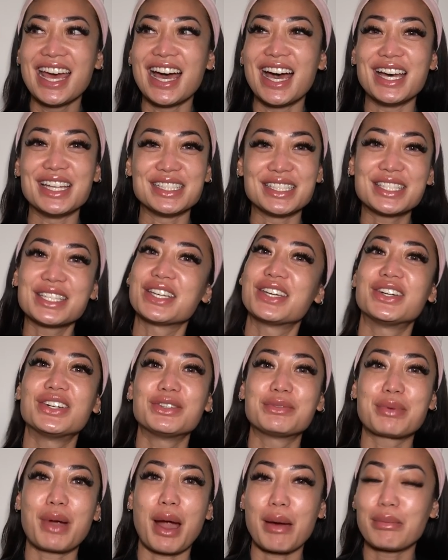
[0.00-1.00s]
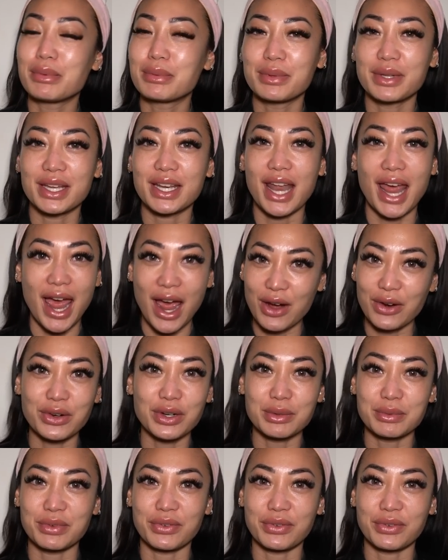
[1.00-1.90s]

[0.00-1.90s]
until probably an hour